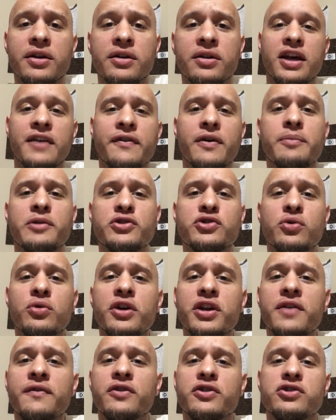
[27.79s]
If a
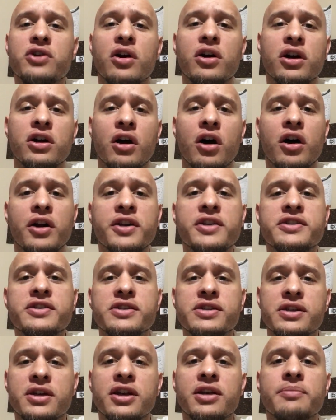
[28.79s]
majority of your target audience
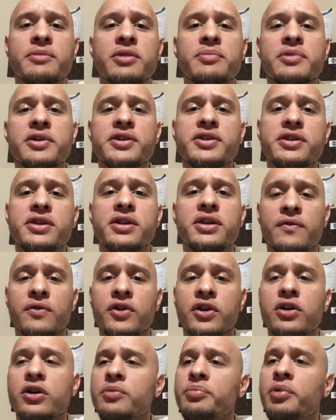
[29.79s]
is going to be busy for
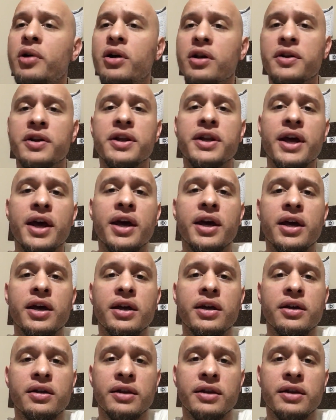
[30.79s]
the good part of the day,